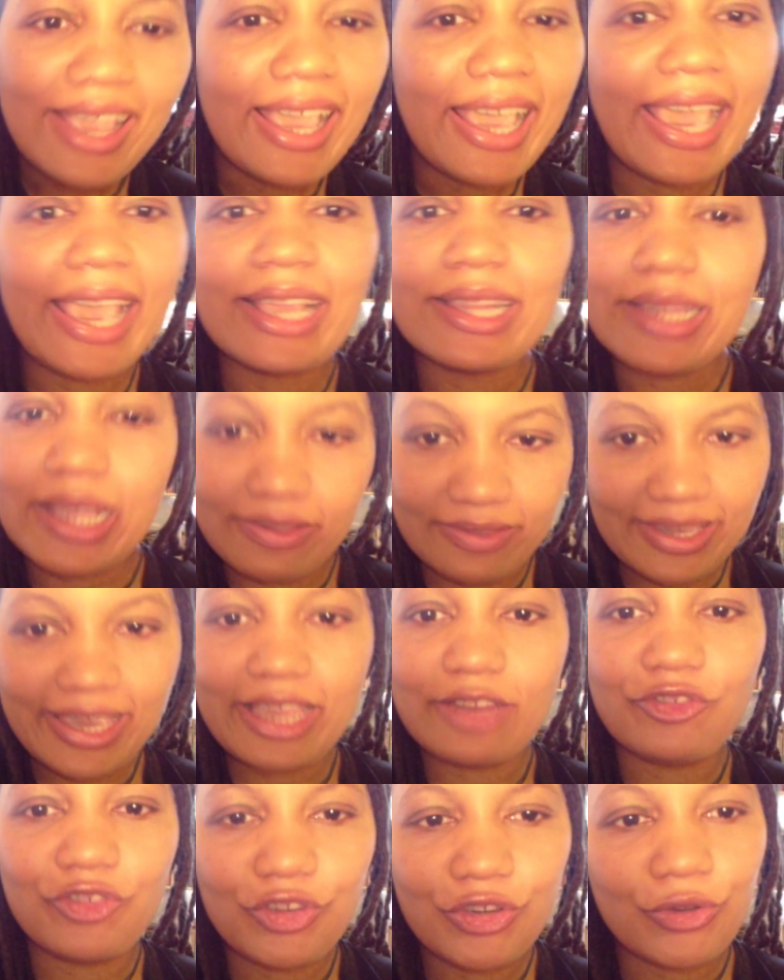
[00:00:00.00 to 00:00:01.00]
And let's get
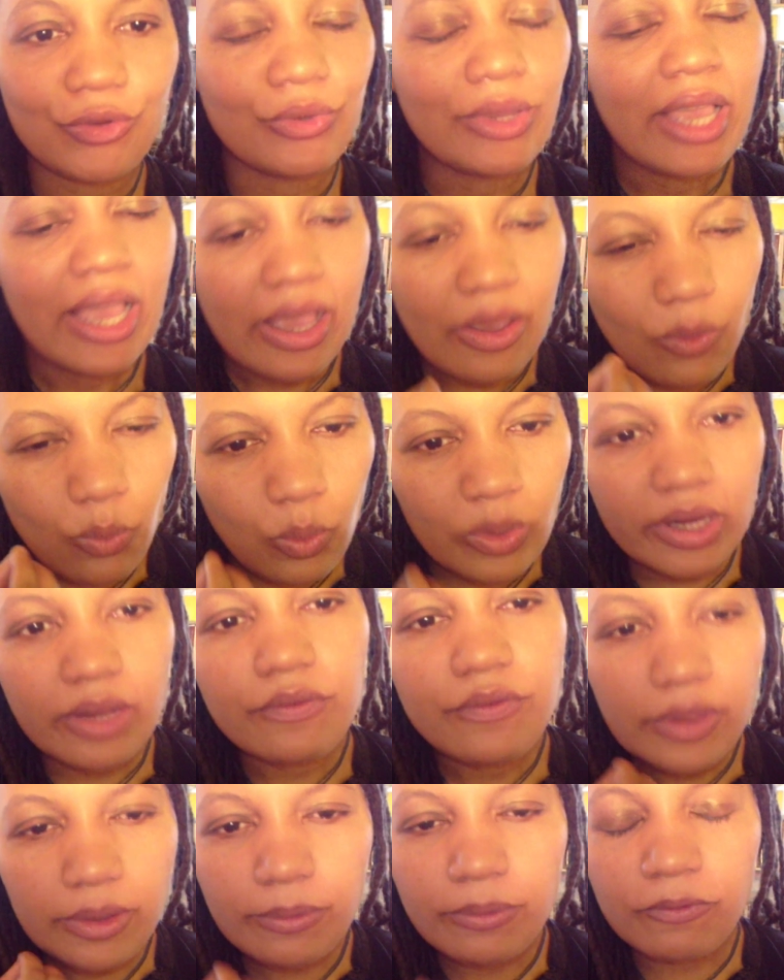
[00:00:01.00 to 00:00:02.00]
into one of
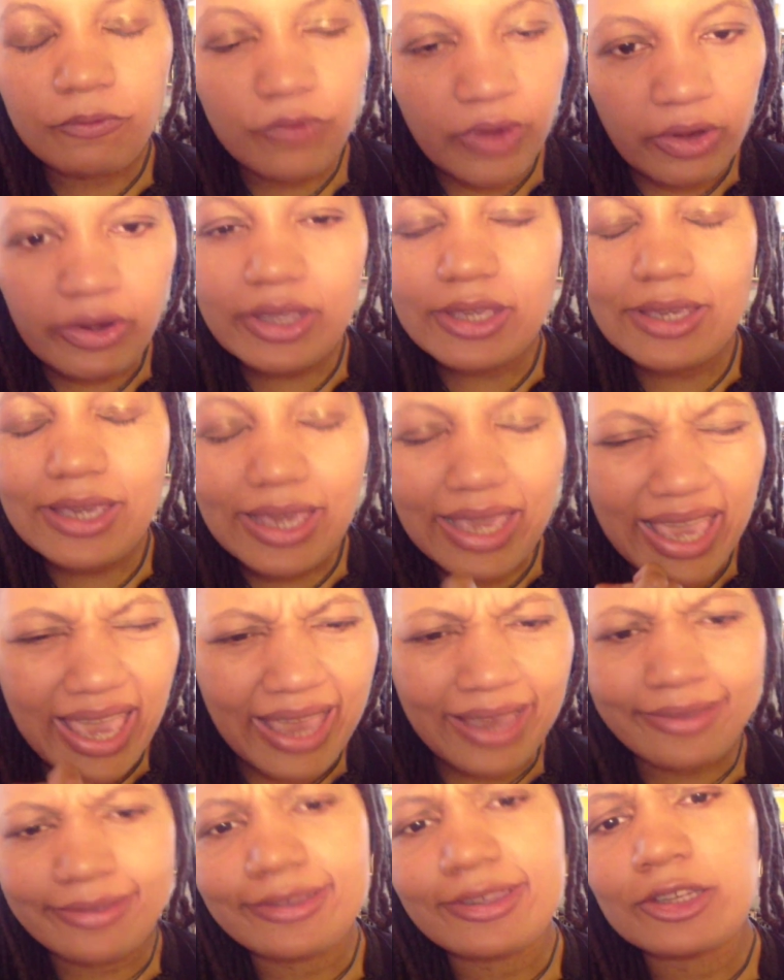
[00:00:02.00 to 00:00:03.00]
the very
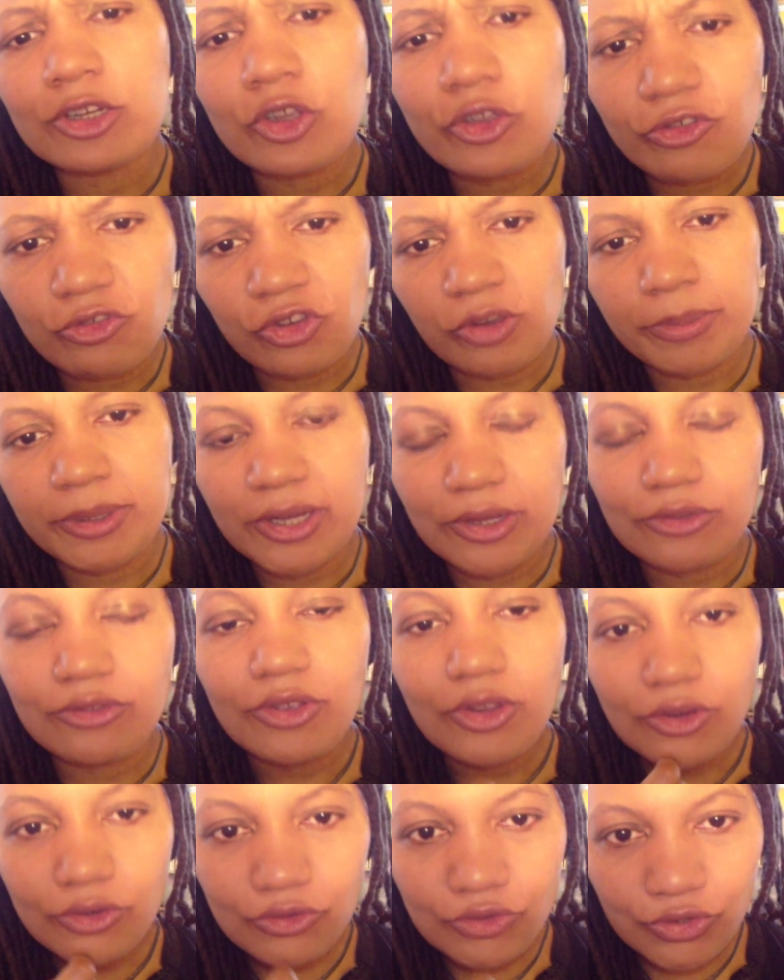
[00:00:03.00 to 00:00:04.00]
excellent contributors
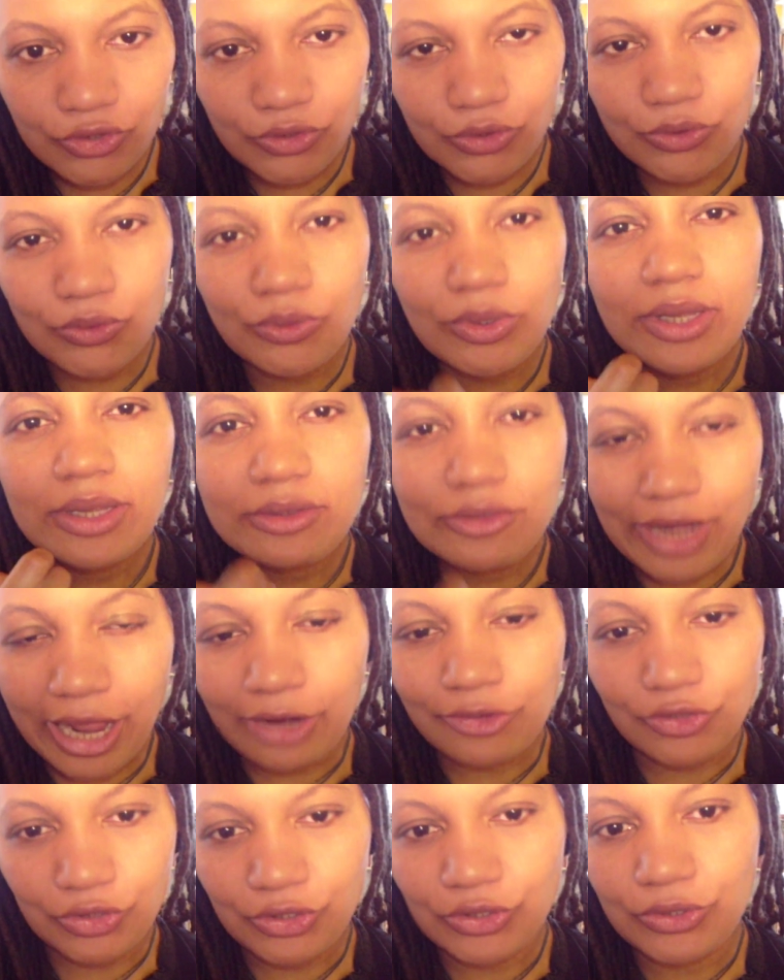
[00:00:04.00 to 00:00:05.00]
to
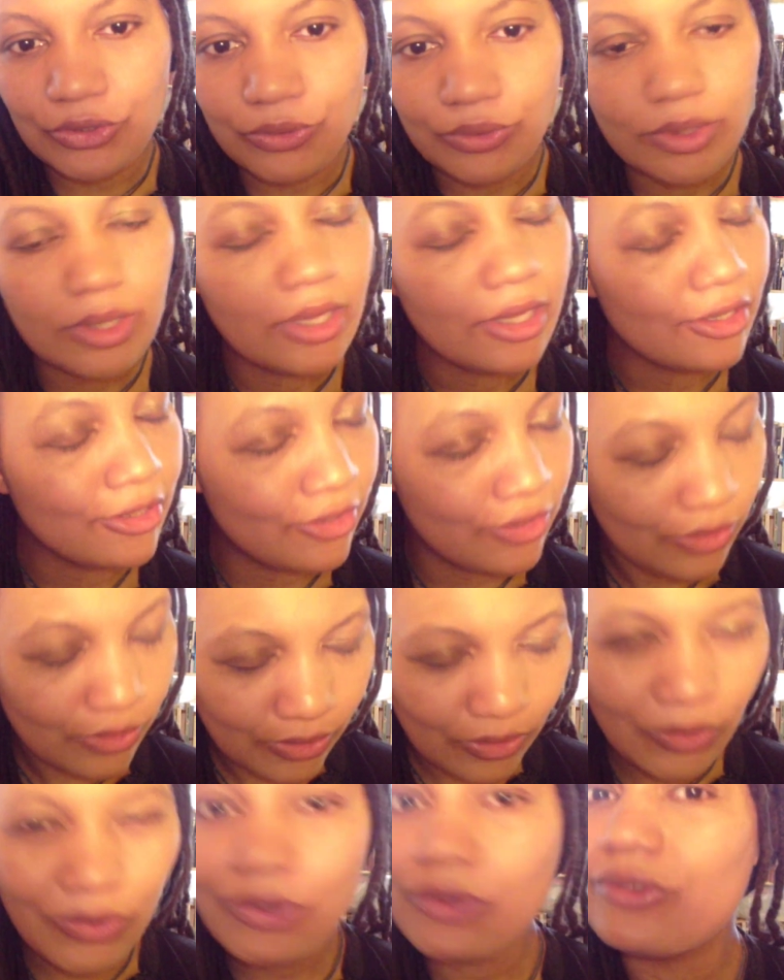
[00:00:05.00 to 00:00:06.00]
Doctor Who, good
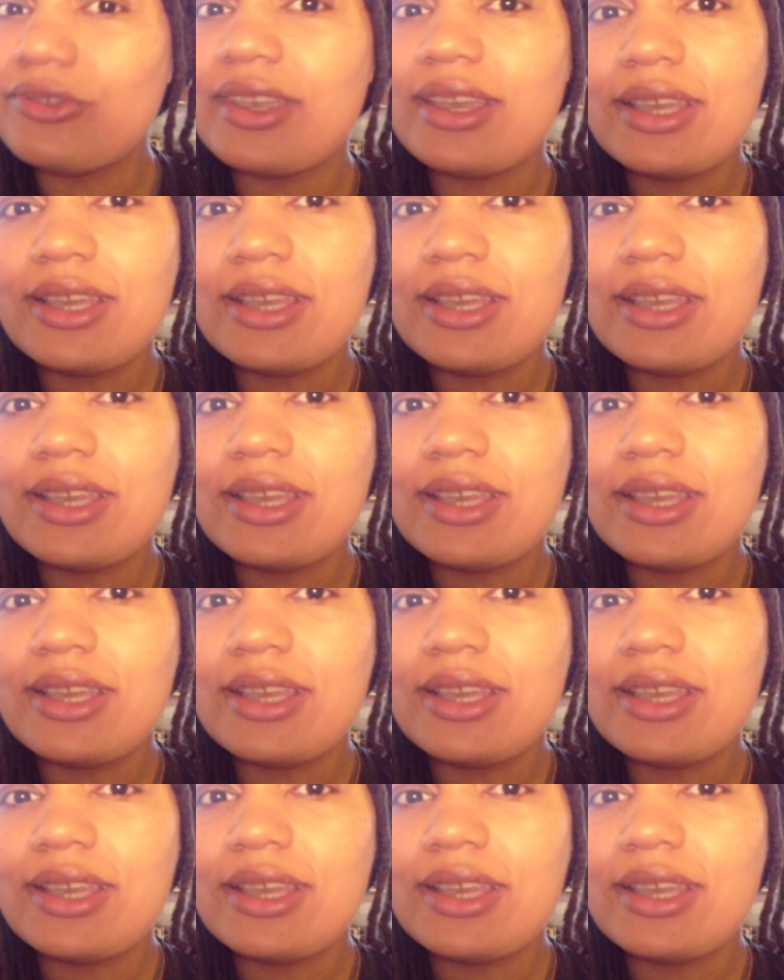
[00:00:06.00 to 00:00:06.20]
old